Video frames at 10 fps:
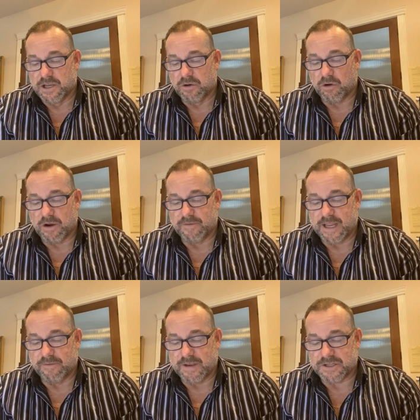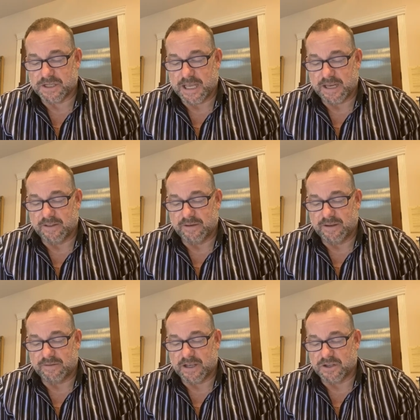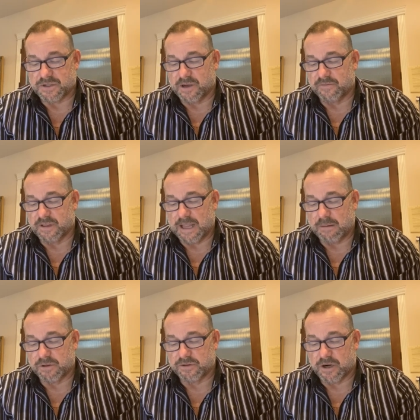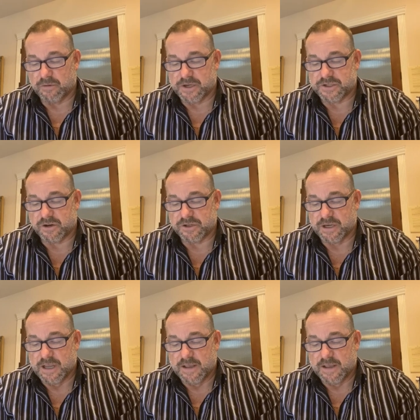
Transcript: nor have they investigated the details of the laboratory research